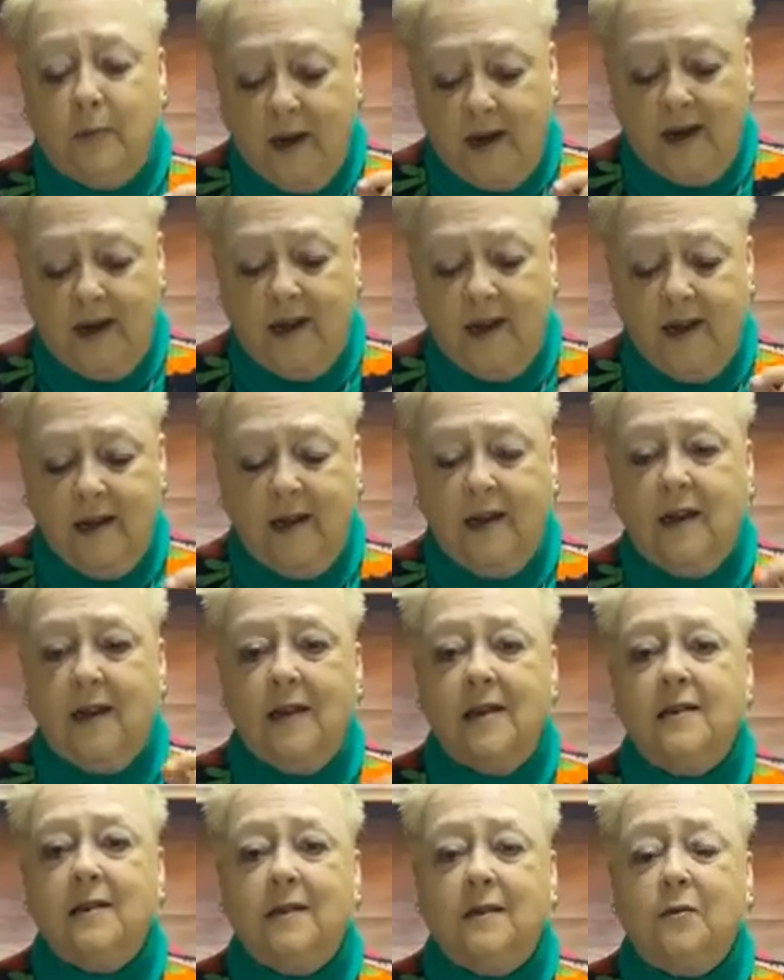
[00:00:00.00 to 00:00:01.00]
but it
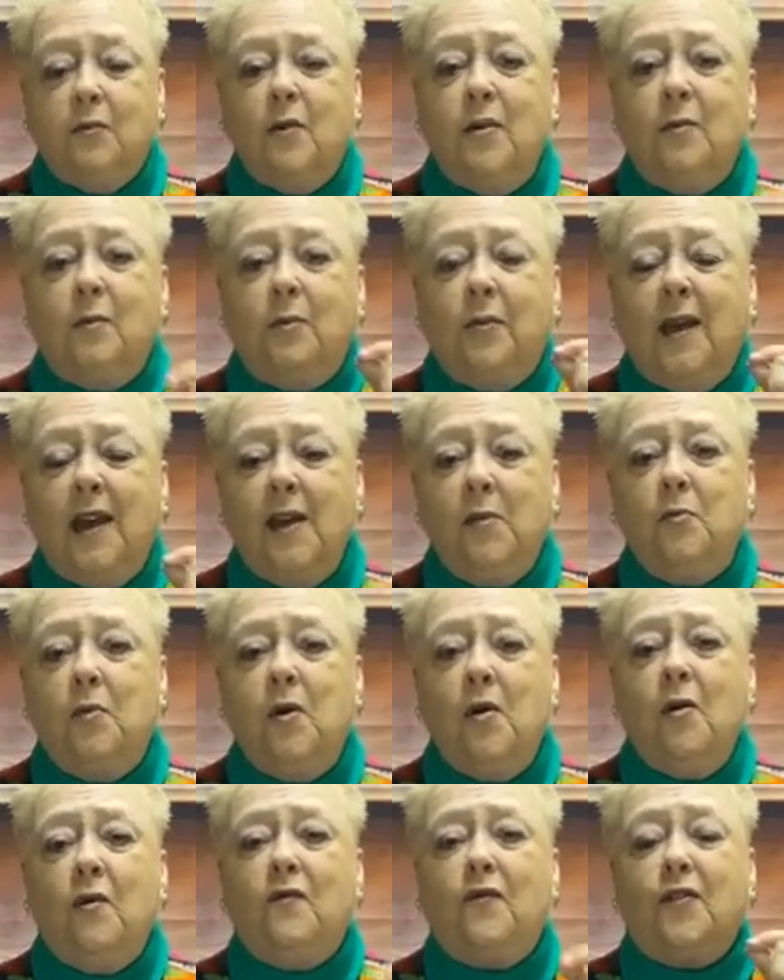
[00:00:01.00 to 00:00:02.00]
is when
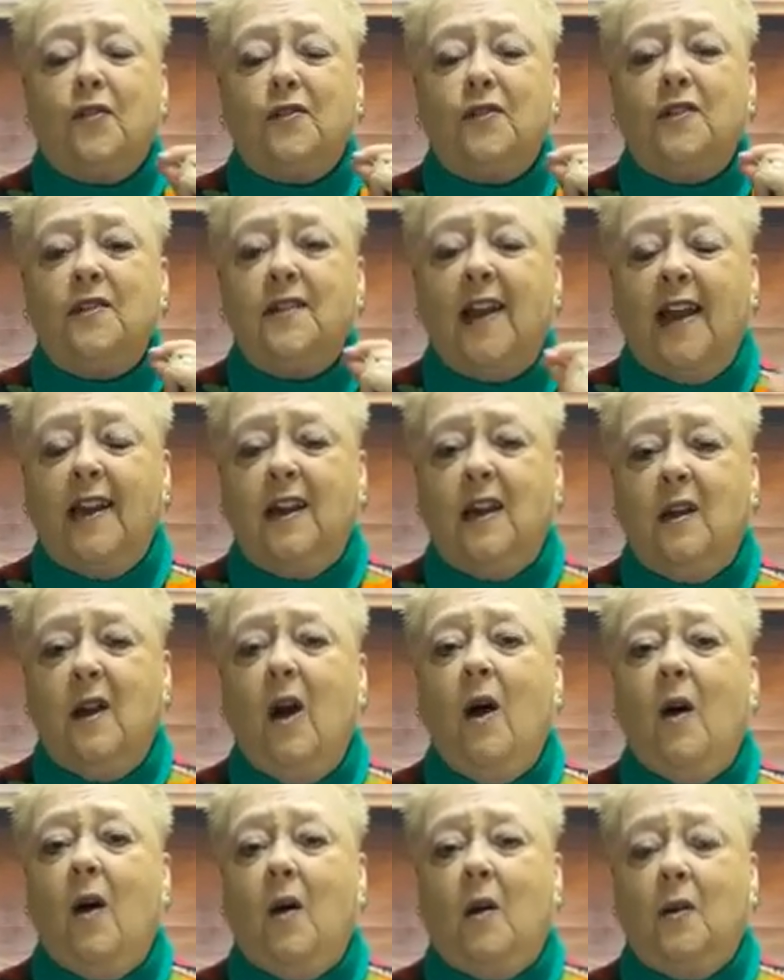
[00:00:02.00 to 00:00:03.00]
people forsake it
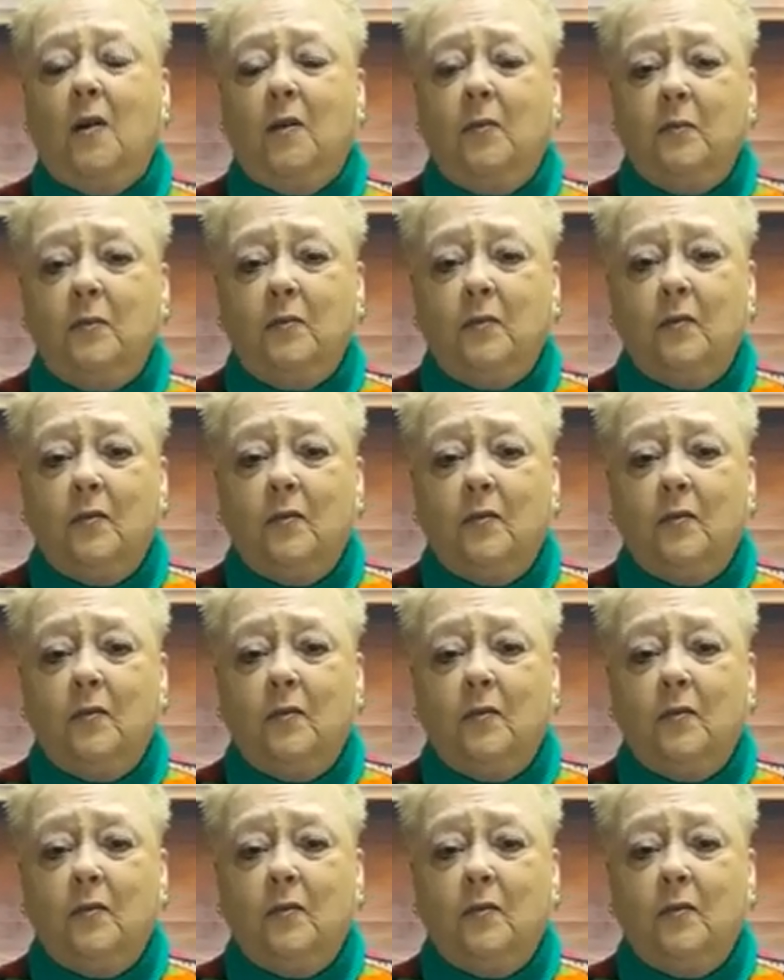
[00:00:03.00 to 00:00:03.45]
all,